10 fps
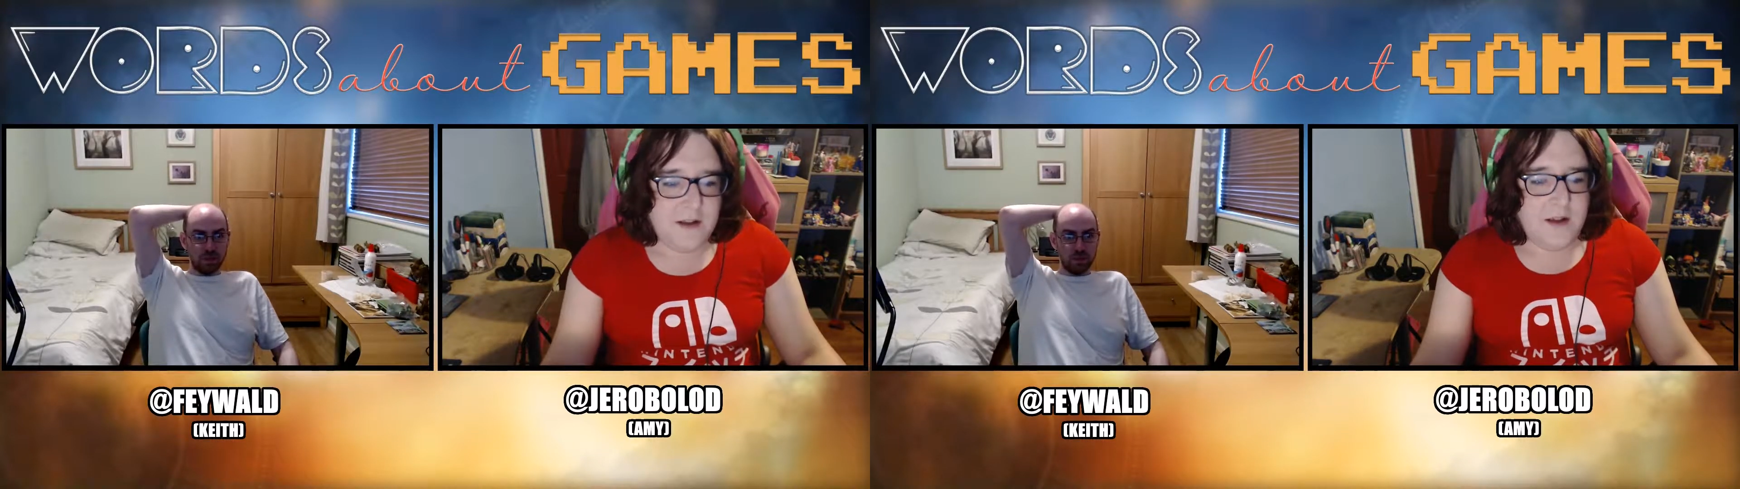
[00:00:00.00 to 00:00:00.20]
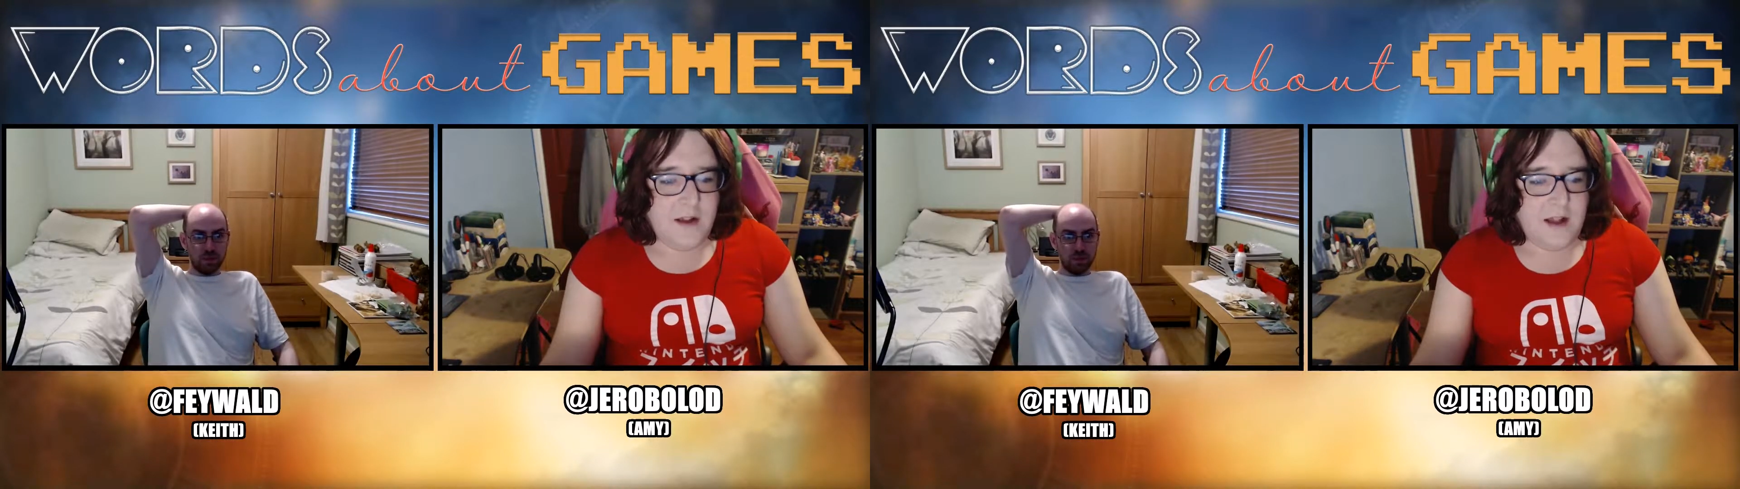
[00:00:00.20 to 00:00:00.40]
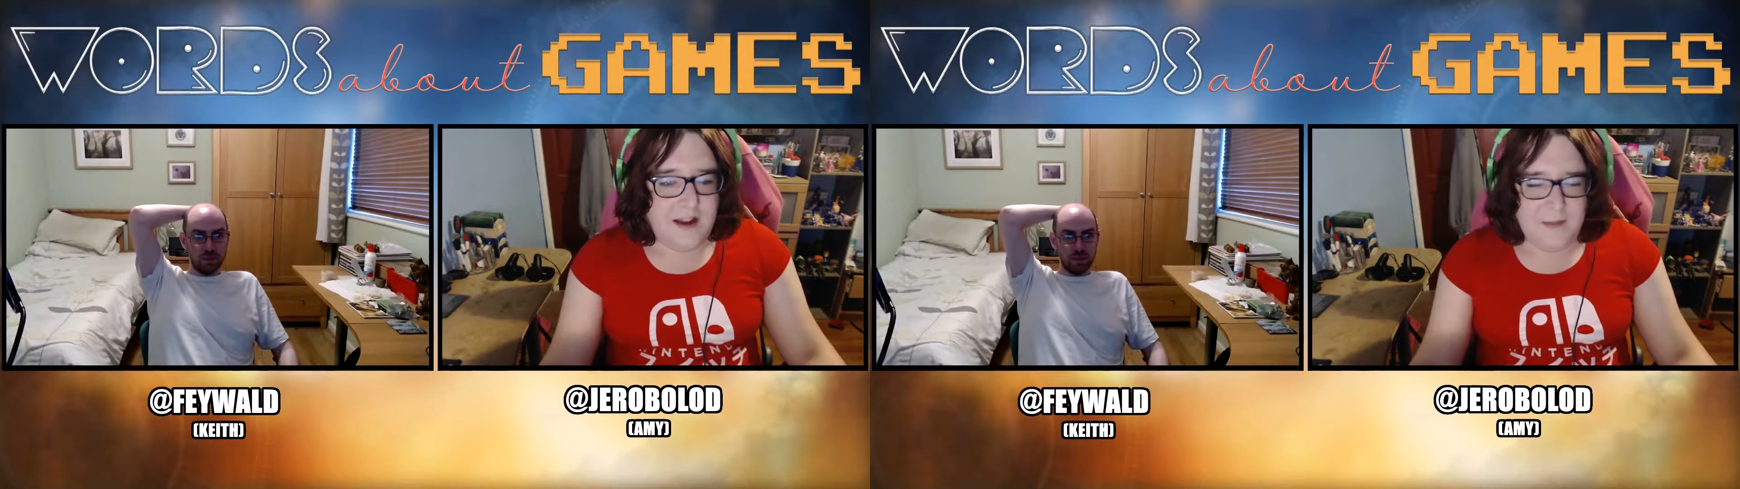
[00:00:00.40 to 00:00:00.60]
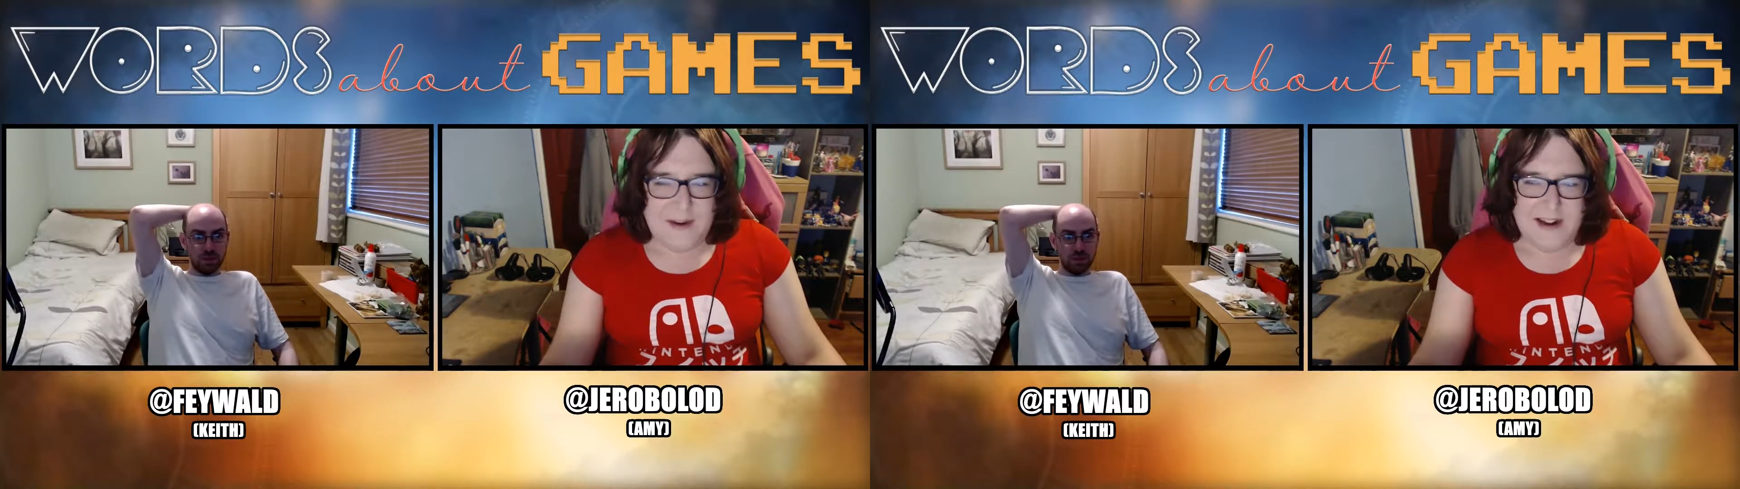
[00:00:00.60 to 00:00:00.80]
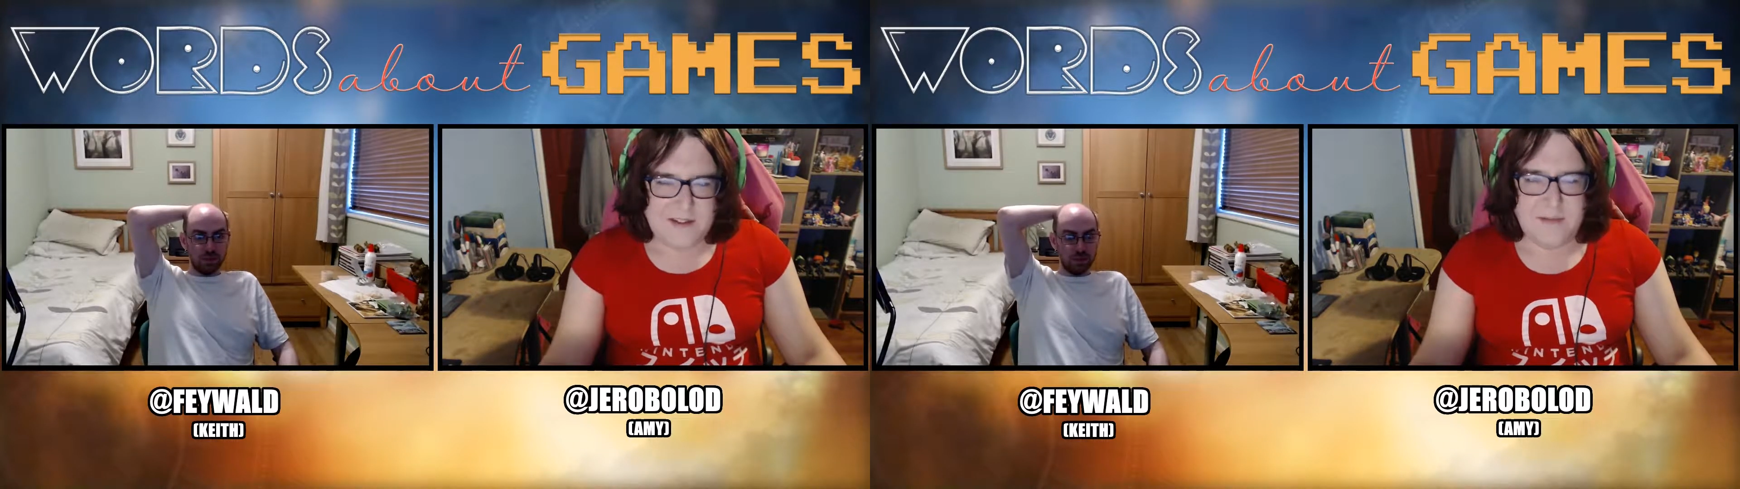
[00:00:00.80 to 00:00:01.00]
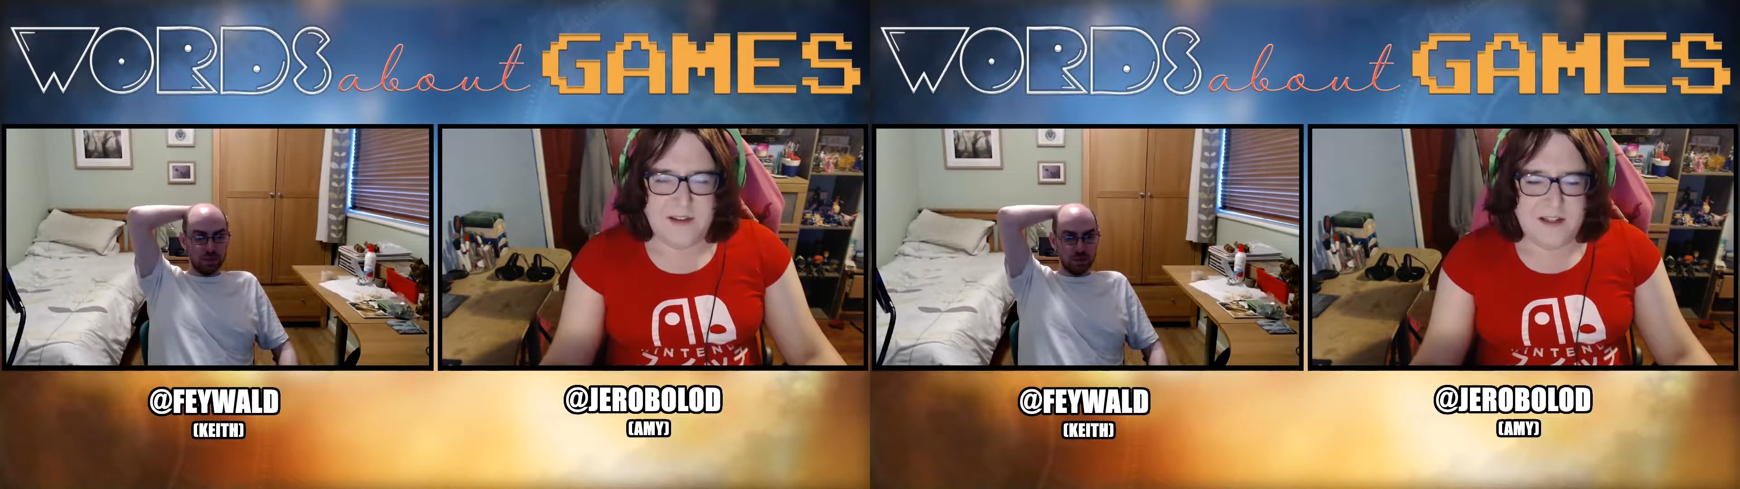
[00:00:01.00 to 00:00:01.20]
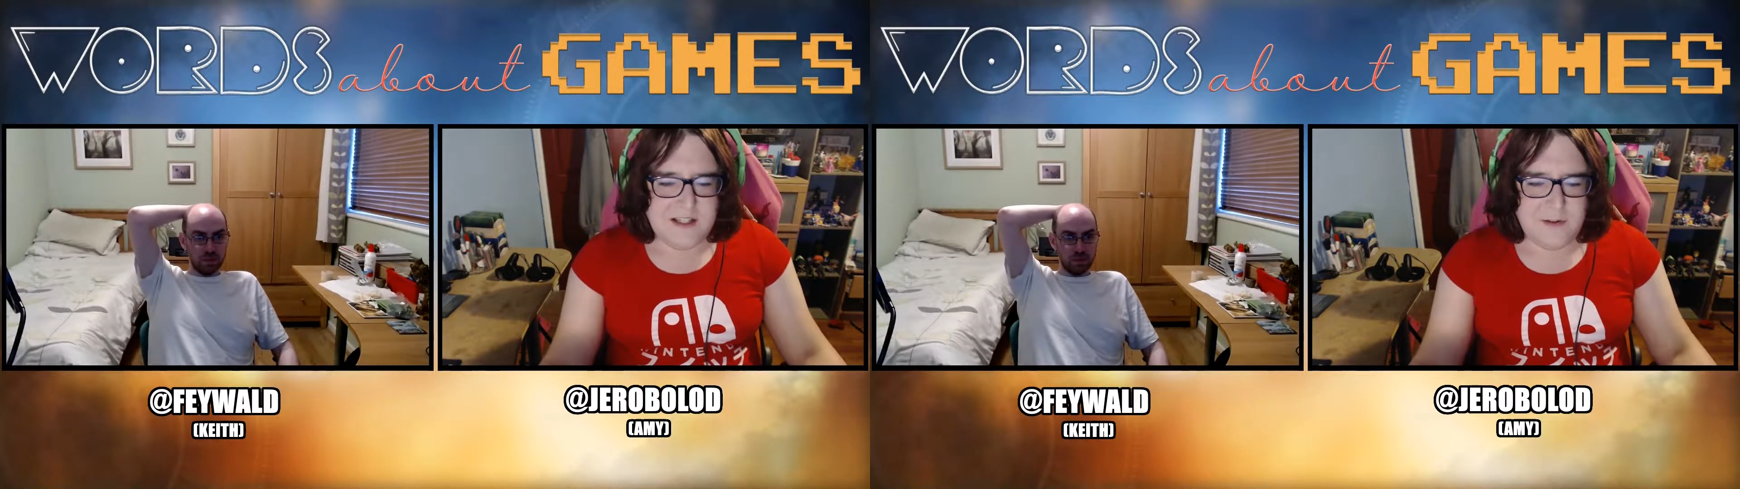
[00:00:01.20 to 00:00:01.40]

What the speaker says: It might have something to do